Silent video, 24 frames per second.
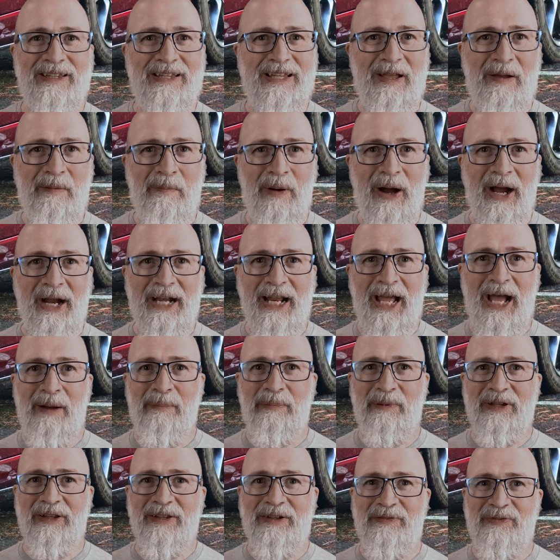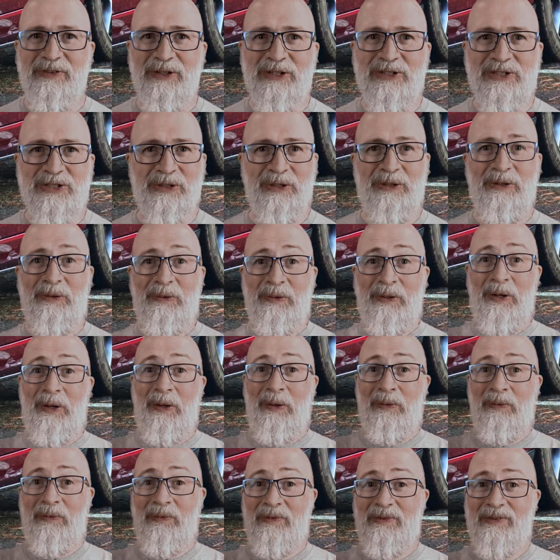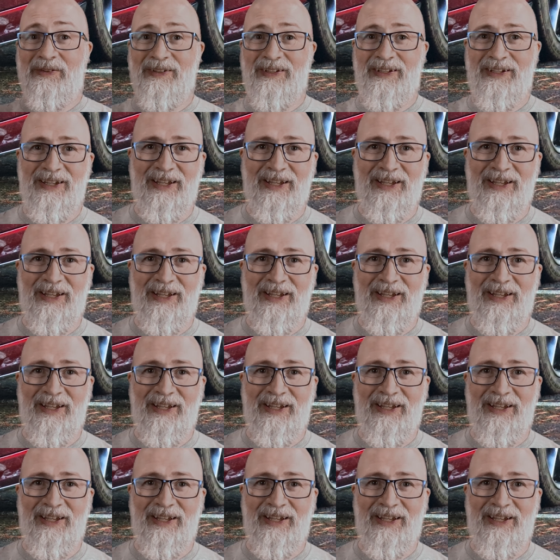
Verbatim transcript: it might happen in the future. Who knows?